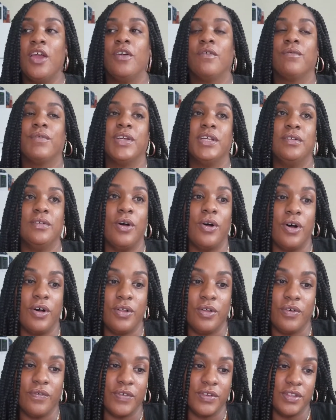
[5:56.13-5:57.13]
written all
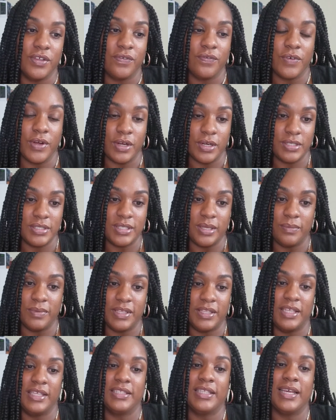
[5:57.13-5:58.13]
over the front or something
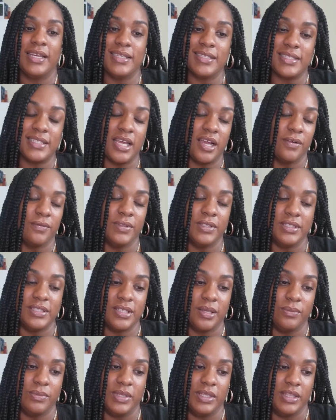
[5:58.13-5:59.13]
like that, it's not really
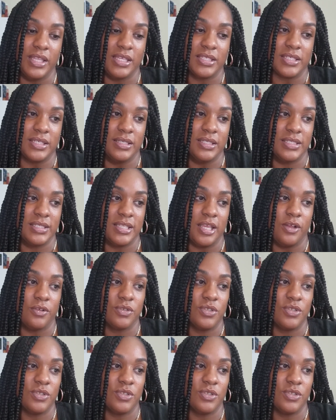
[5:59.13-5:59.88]
something that's going to sell.